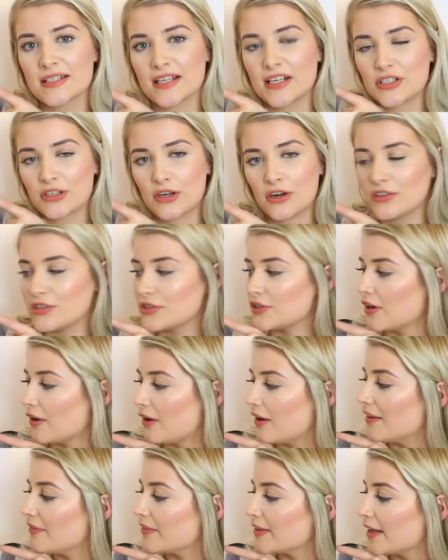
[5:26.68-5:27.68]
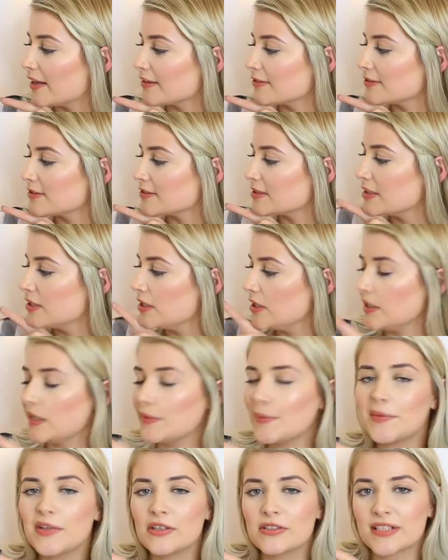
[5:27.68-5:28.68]
slash contour at the end. You can
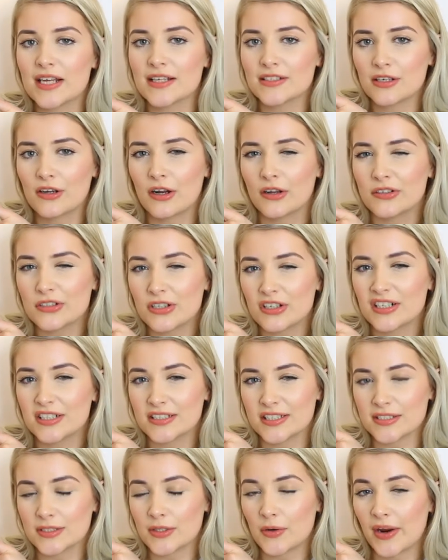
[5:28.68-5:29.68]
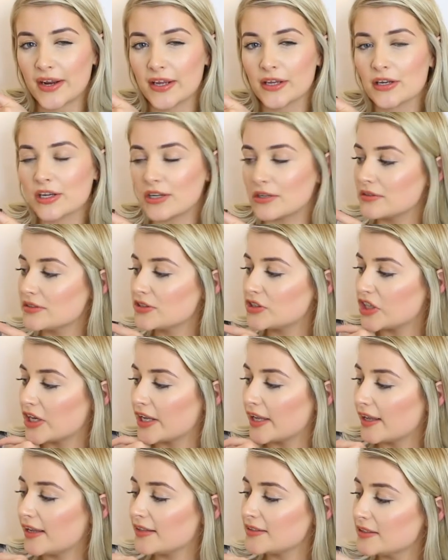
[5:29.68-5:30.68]
probably use that as a contour because it's quite a cool
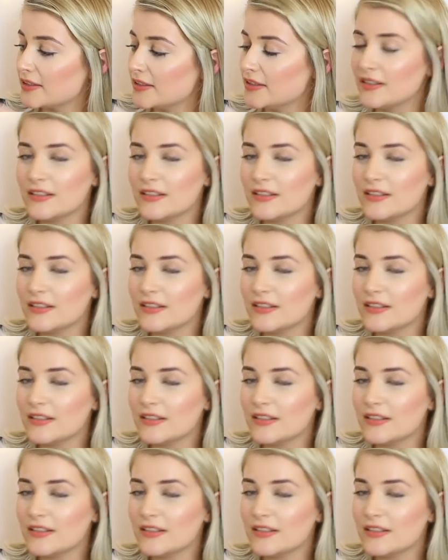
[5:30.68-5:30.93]
shade.